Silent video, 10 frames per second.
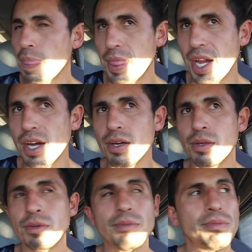
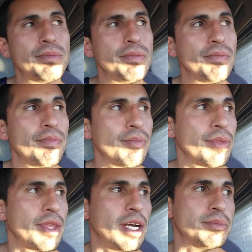Now,
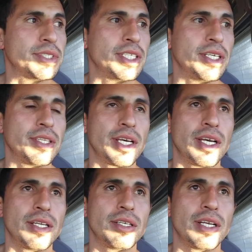I'm seeing
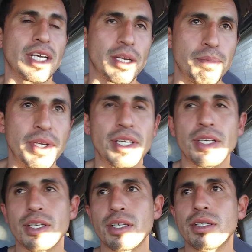that I gotta
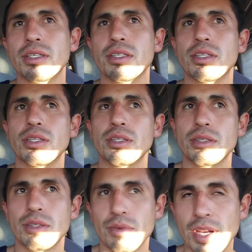pick
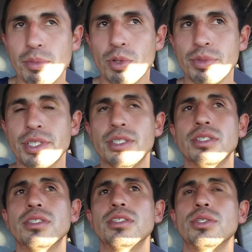the right moment
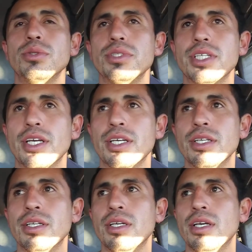to say it,
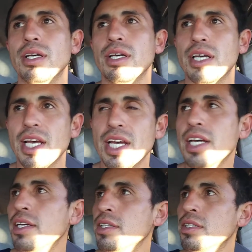
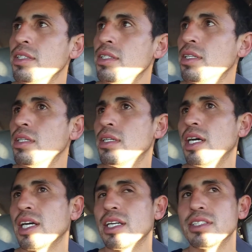and
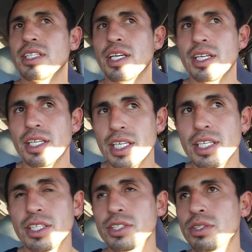I gotta say it
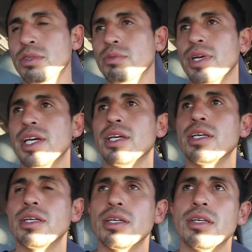in a certain way
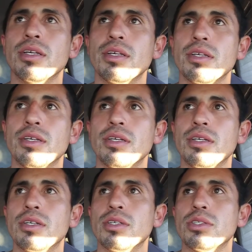
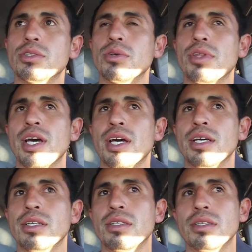so that